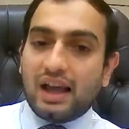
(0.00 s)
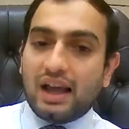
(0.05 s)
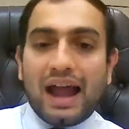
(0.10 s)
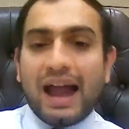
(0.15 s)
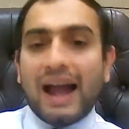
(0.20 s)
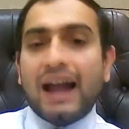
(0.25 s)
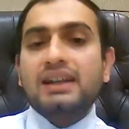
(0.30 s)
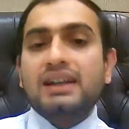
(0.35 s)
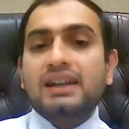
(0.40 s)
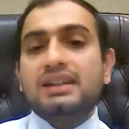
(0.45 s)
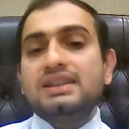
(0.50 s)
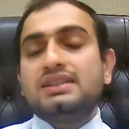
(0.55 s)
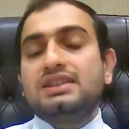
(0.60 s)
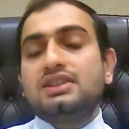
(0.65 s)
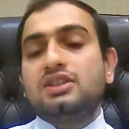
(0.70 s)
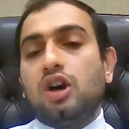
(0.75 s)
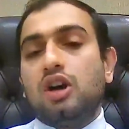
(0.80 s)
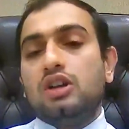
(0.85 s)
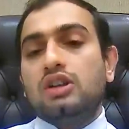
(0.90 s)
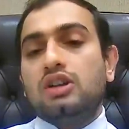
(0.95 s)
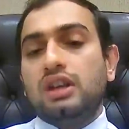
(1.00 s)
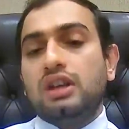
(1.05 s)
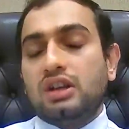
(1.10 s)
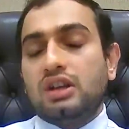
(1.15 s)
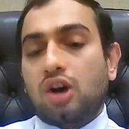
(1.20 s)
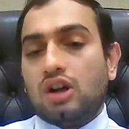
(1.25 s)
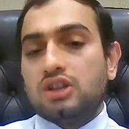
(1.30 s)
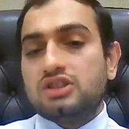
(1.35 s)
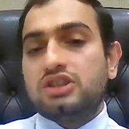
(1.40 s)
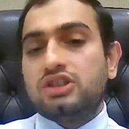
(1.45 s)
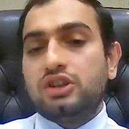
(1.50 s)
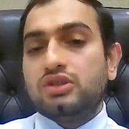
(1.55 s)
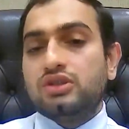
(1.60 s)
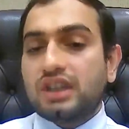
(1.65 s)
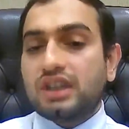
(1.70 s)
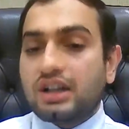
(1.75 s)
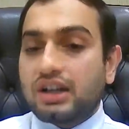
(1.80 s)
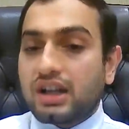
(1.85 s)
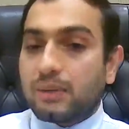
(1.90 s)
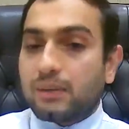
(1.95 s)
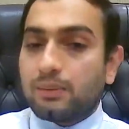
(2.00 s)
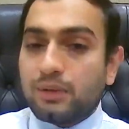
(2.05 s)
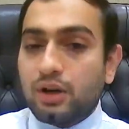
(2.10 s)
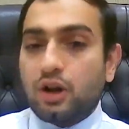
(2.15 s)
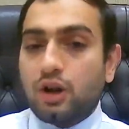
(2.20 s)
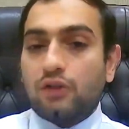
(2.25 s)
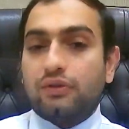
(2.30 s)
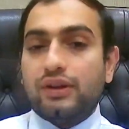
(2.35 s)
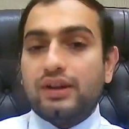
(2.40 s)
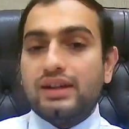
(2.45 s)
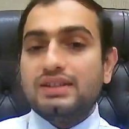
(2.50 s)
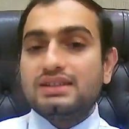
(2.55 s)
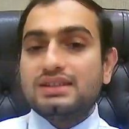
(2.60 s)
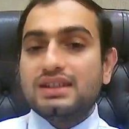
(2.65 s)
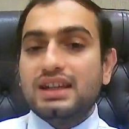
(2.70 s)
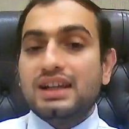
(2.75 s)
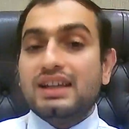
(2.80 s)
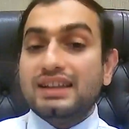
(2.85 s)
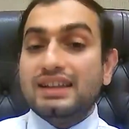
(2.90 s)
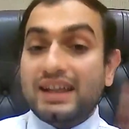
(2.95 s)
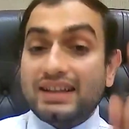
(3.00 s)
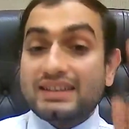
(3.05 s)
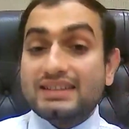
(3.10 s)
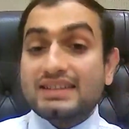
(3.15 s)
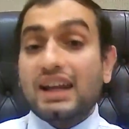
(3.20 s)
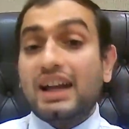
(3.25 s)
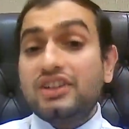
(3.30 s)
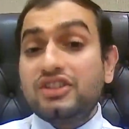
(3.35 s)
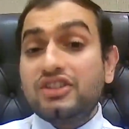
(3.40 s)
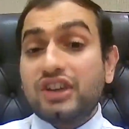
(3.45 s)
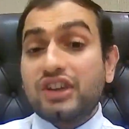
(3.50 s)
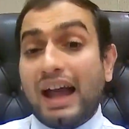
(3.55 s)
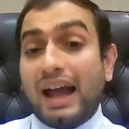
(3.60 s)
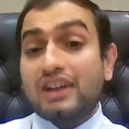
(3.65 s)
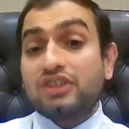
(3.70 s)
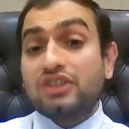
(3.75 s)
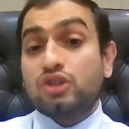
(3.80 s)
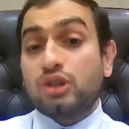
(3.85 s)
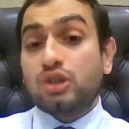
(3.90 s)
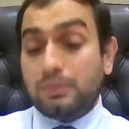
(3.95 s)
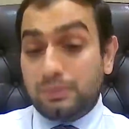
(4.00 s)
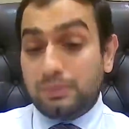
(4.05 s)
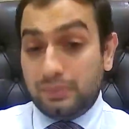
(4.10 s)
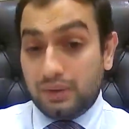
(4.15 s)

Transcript: act it constitutes a criminal offense, then such act should,